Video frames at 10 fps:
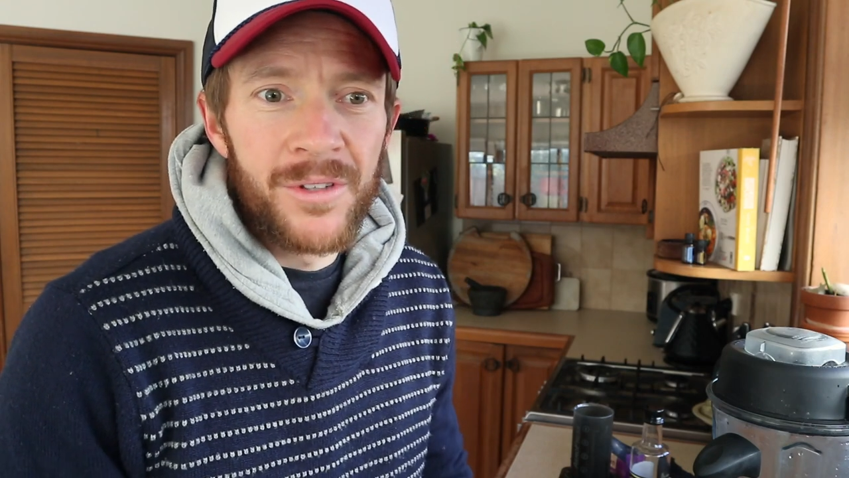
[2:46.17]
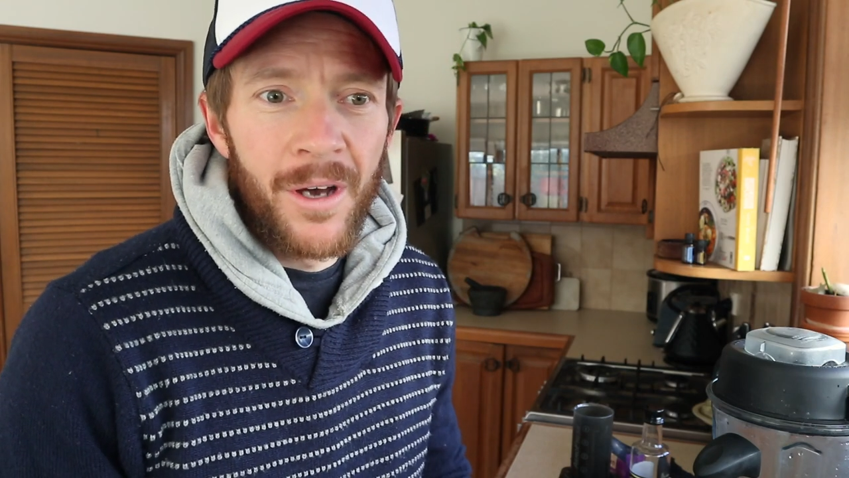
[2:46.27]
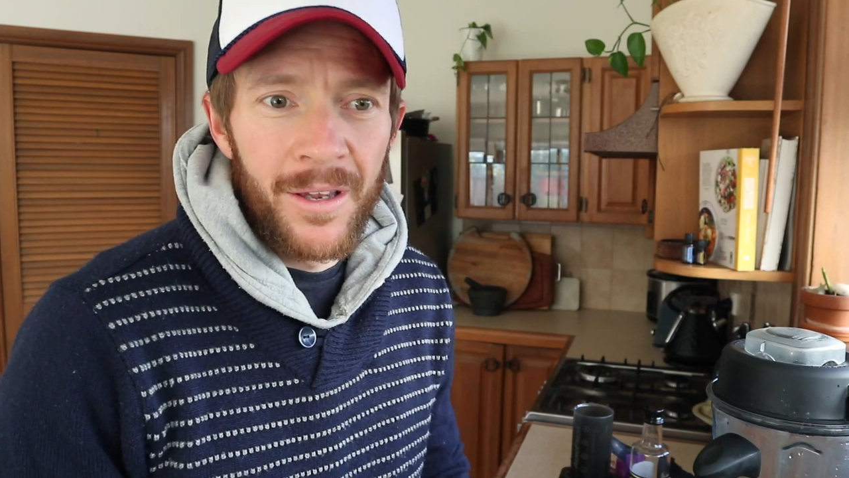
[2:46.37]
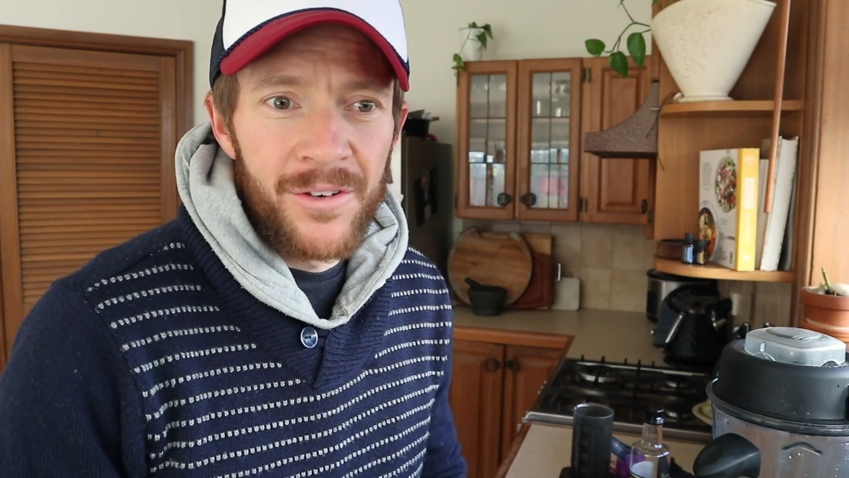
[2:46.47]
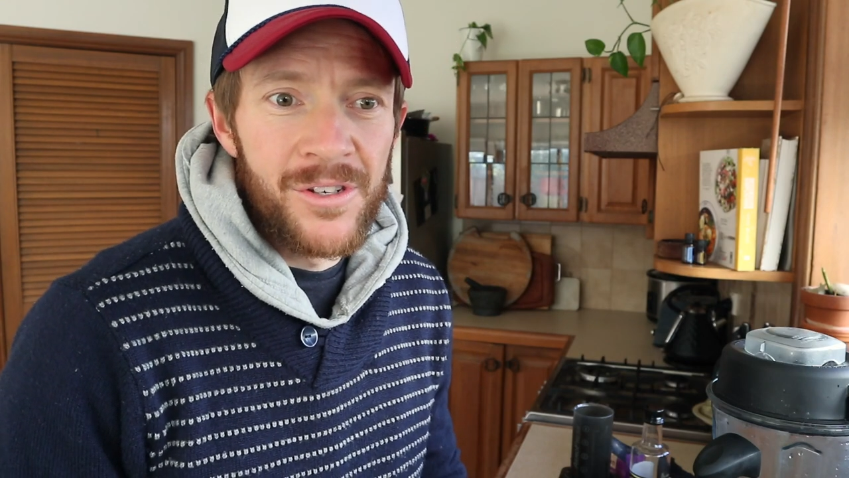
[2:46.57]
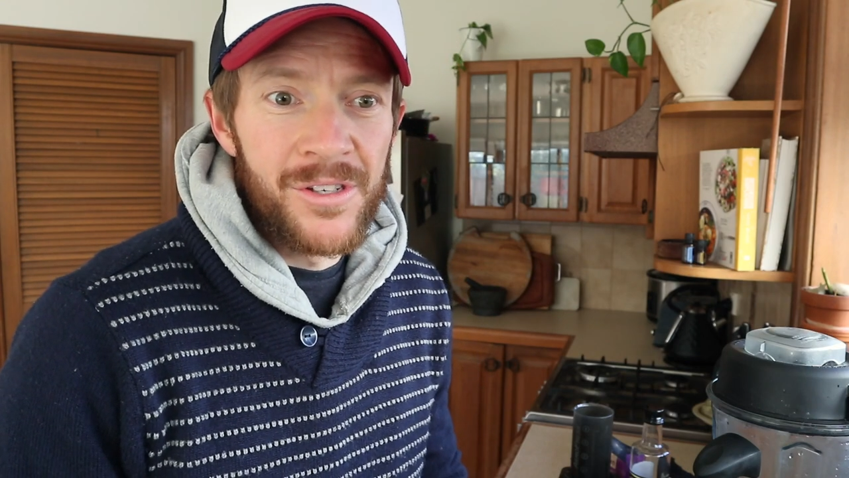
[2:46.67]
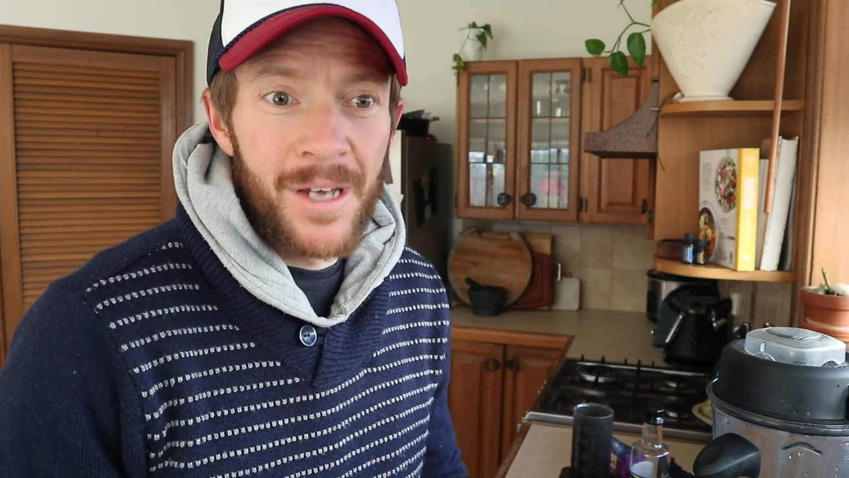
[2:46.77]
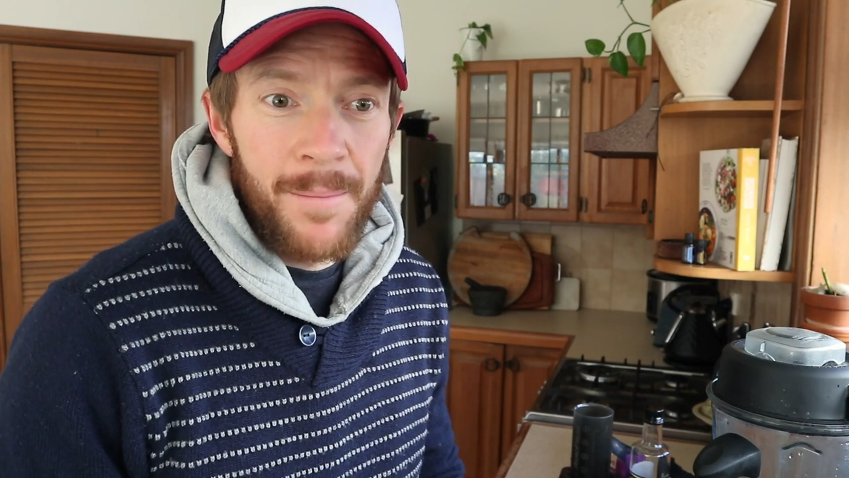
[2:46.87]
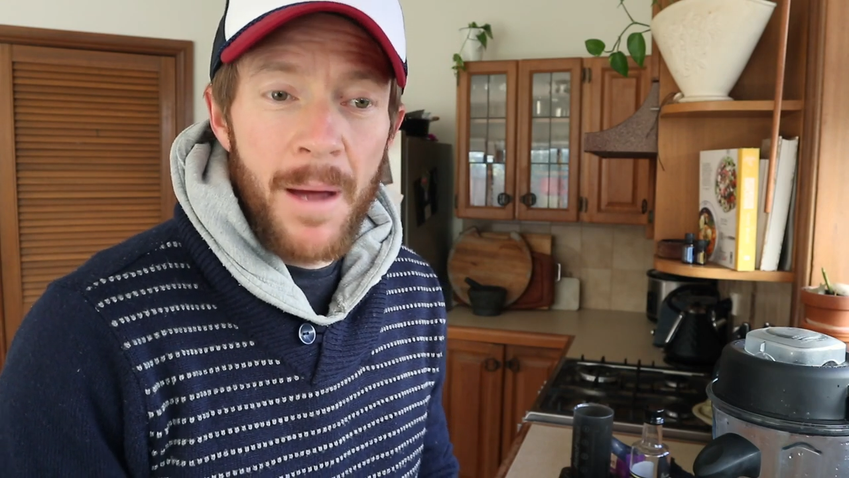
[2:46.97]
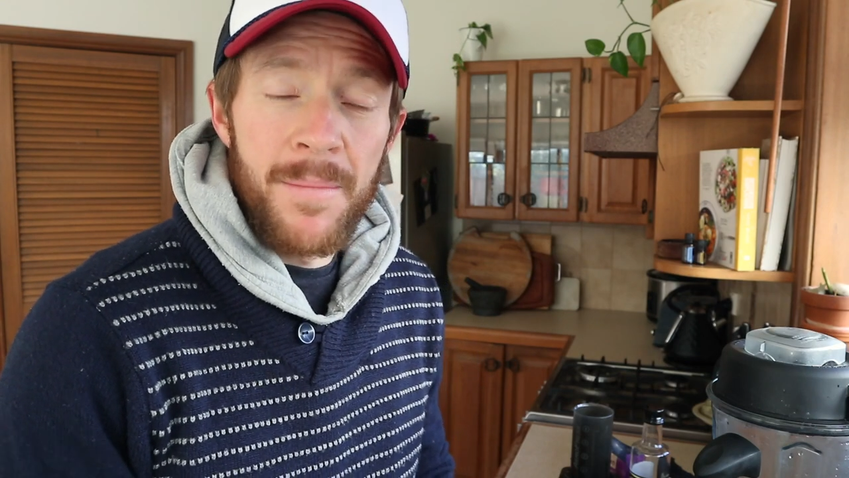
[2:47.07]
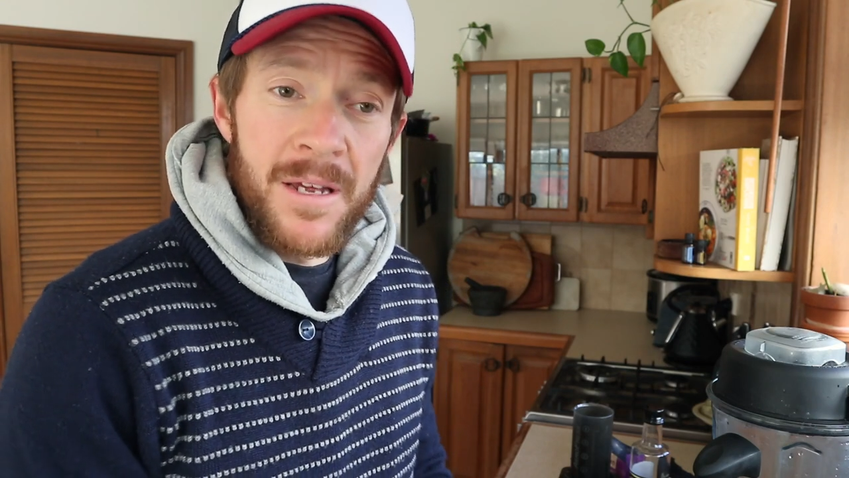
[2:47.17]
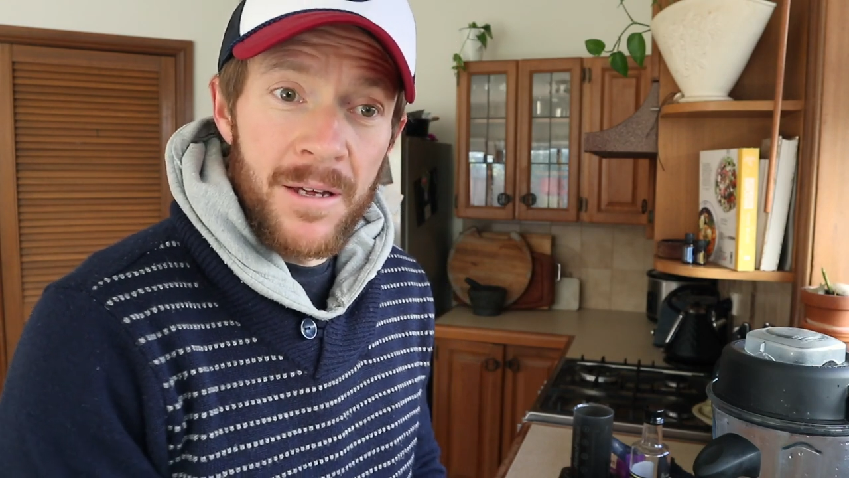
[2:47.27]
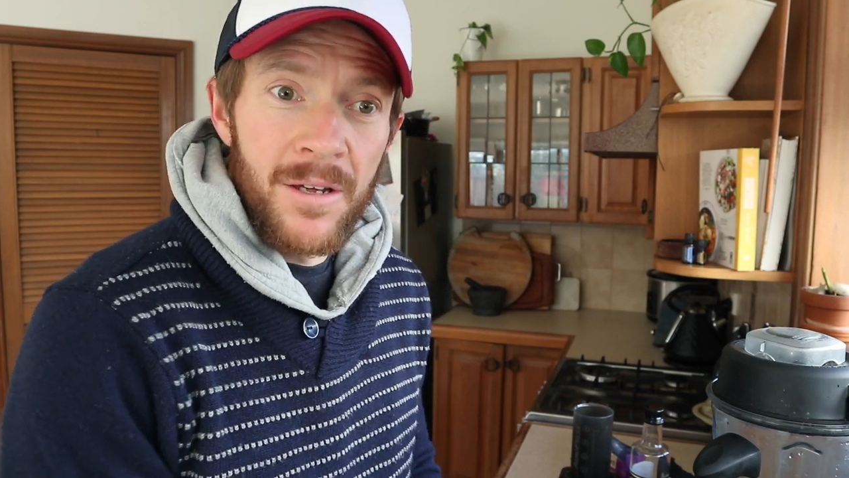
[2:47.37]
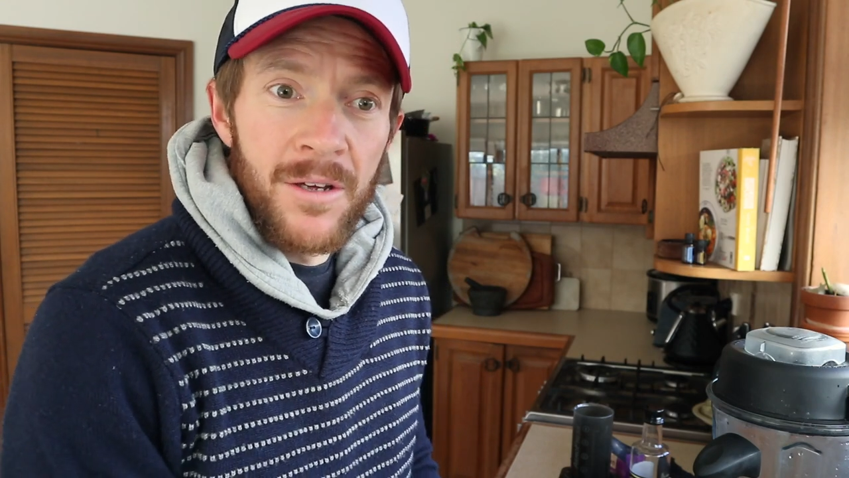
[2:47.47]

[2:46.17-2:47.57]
So let's just say maybe